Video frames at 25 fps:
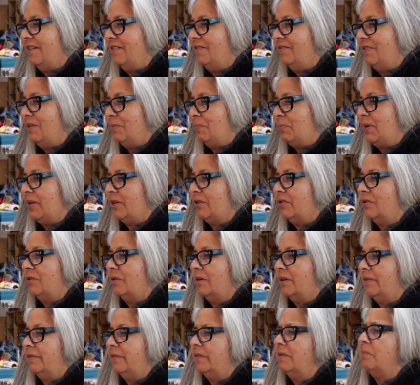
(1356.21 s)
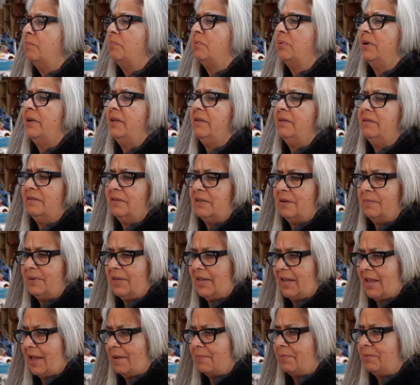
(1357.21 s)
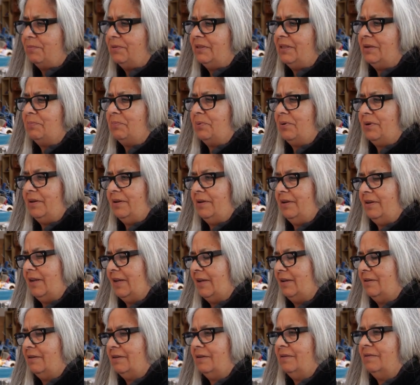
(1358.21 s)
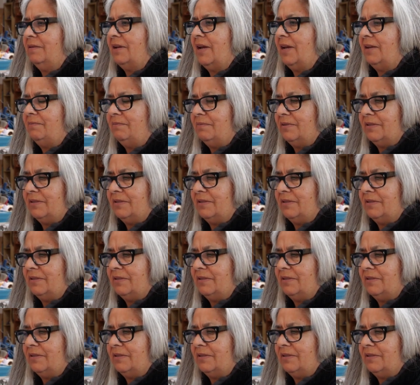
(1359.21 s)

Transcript: of the picture because the print something happened with the print and i couldn't i